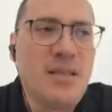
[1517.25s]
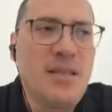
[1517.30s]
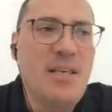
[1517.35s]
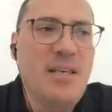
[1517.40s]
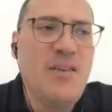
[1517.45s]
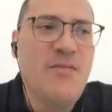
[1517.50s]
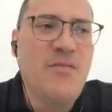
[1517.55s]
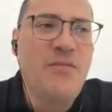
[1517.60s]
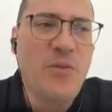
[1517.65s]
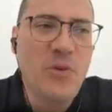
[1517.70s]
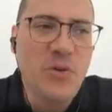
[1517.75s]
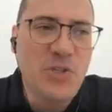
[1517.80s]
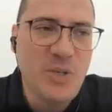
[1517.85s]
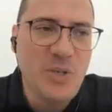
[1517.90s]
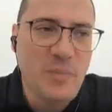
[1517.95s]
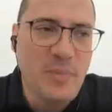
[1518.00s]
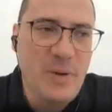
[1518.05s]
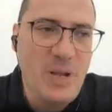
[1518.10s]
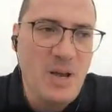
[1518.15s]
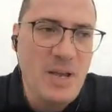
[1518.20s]
the
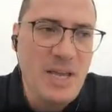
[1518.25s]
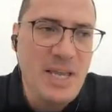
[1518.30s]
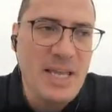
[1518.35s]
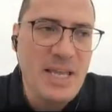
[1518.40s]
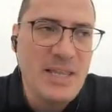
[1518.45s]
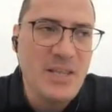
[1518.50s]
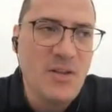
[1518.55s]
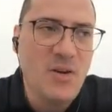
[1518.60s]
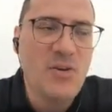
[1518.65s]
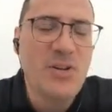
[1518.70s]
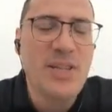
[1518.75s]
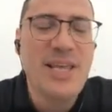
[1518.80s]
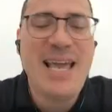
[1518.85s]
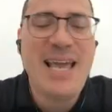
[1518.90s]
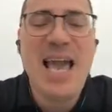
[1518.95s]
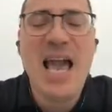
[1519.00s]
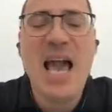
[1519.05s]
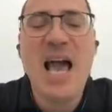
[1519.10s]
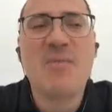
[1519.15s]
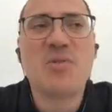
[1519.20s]
Enforcer plugin or they
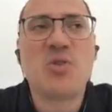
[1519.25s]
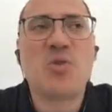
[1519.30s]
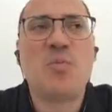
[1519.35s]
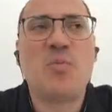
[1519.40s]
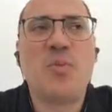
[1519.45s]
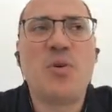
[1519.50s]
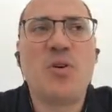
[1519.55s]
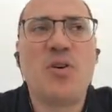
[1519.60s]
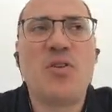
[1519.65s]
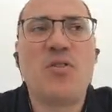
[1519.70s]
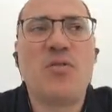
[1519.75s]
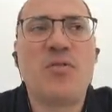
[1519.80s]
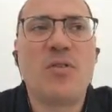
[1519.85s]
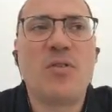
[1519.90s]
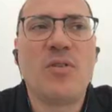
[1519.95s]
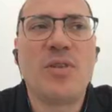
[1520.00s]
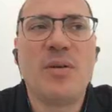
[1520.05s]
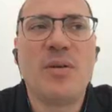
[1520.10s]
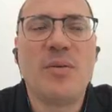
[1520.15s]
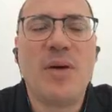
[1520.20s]
have support
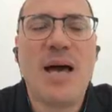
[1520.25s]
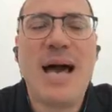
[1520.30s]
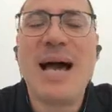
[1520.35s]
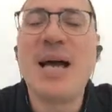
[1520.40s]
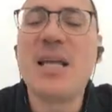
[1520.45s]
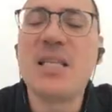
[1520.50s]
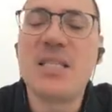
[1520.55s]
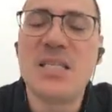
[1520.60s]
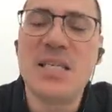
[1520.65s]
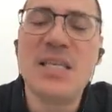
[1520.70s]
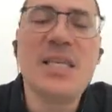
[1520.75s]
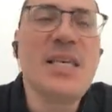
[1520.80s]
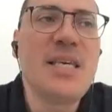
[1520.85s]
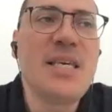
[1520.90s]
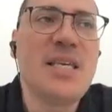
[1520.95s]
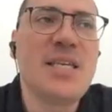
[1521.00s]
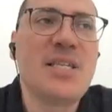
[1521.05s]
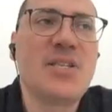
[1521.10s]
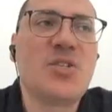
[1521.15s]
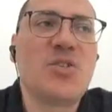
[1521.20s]
from the
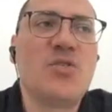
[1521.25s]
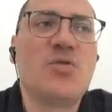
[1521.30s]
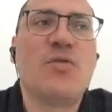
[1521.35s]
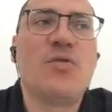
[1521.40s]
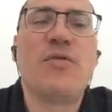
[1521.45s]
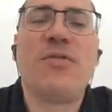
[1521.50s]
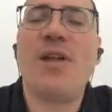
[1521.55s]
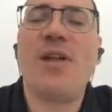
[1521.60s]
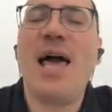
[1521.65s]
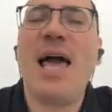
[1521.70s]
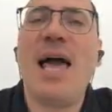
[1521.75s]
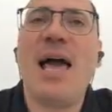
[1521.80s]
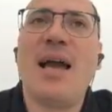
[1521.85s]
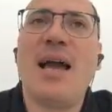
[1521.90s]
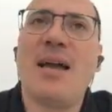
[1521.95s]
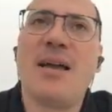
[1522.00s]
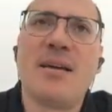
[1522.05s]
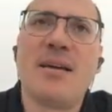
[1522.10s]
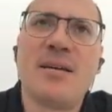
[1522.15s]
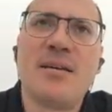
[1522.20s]
IDEs to
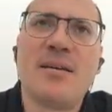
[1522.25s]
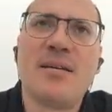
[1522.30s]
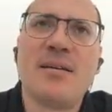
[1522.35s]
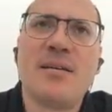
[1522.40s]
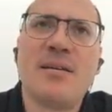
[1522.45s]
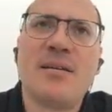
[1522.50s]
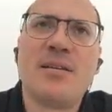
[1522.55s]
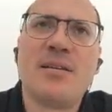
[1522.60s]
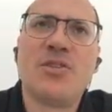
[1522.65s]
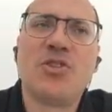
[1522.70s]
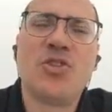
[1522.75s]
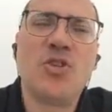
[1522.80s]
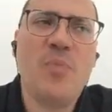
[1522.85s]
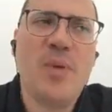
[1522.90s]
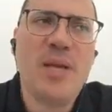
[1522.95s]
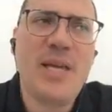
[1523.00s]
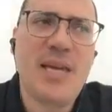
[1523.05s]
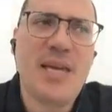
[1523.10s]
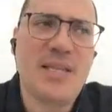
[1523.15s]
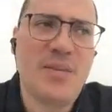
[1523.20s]
flag
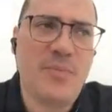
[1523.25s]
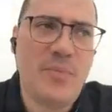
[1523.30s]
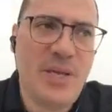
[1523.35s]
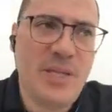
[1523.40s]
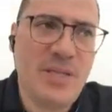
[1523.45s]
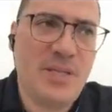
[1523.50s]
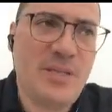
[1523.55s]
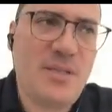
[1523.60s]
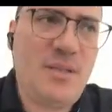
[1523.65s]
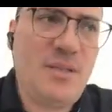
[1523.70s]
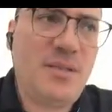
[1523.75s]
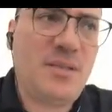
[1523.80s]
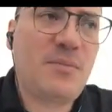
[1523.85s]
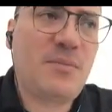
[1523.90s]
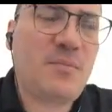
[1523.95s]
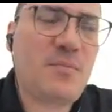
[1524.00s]
duplicate dependencies.